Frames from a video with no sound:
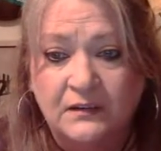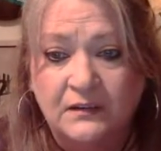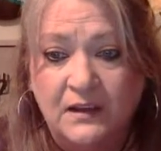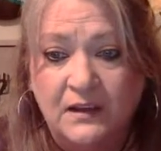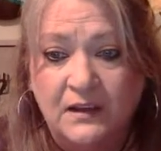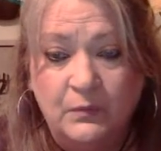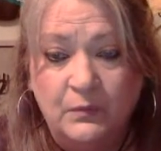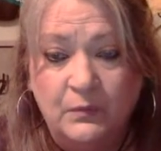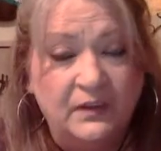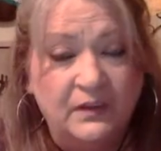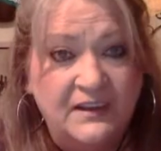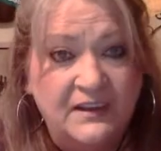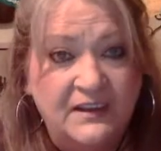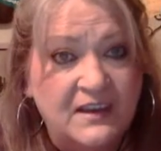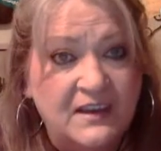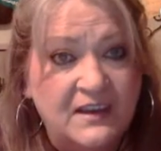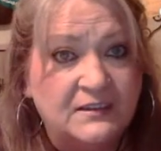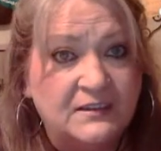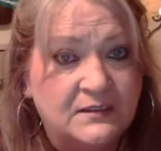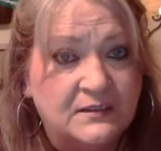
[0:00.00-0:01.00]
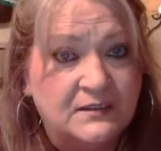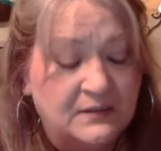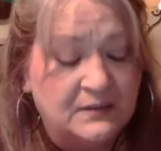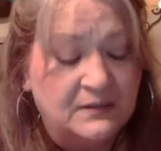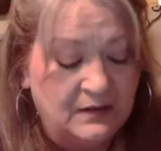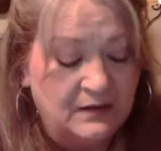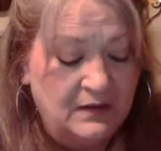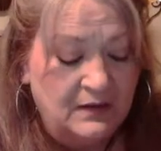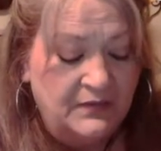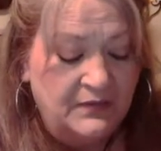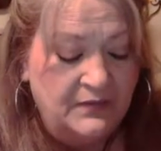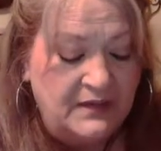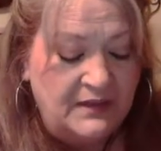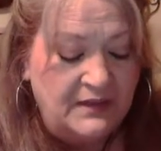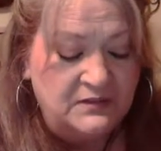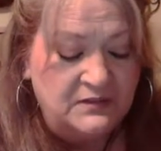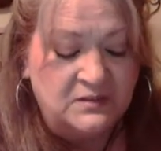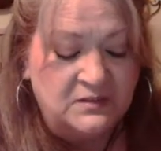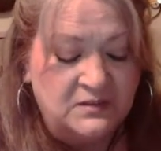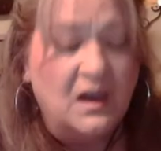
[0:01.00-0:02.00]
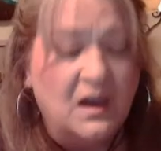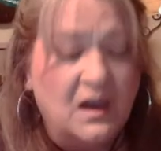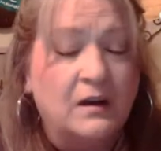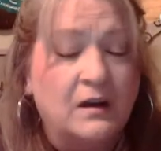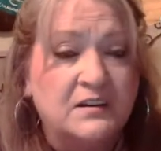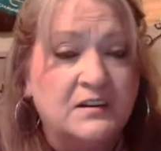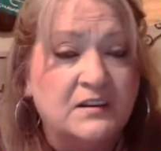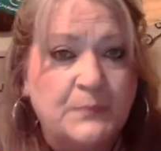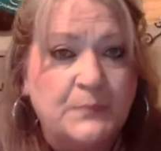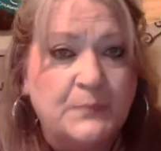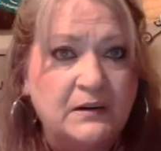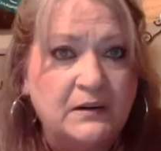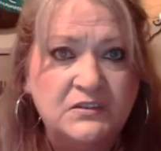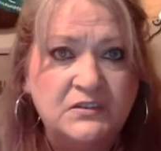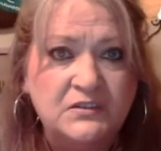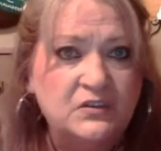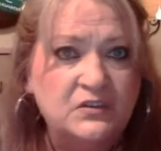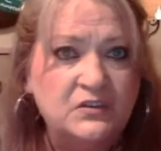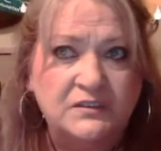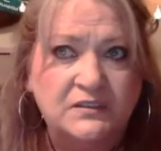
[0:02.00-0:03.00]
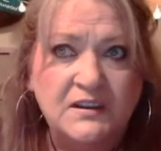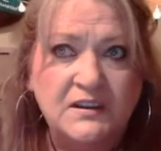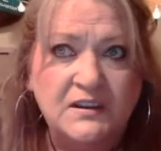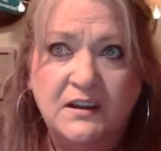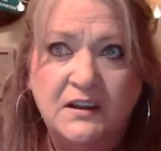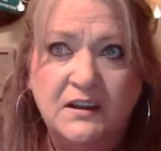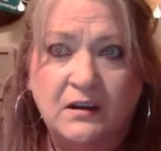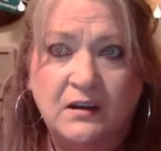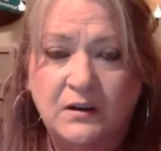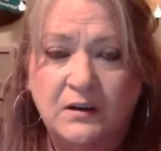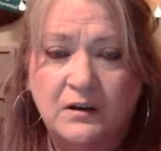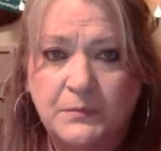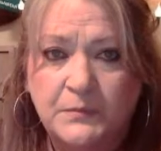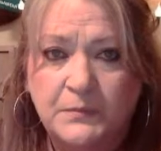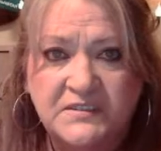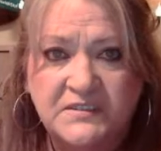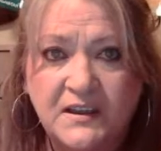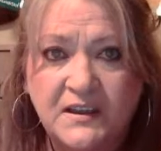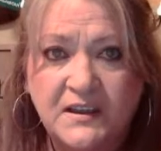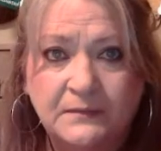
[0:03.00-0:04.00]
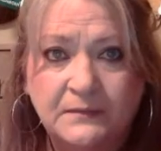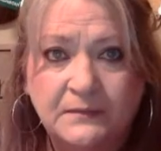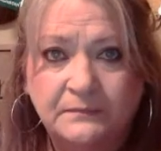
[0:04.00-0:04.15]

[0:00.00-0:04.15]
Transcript: It really is. That's just the hardest part is trusting it 100%.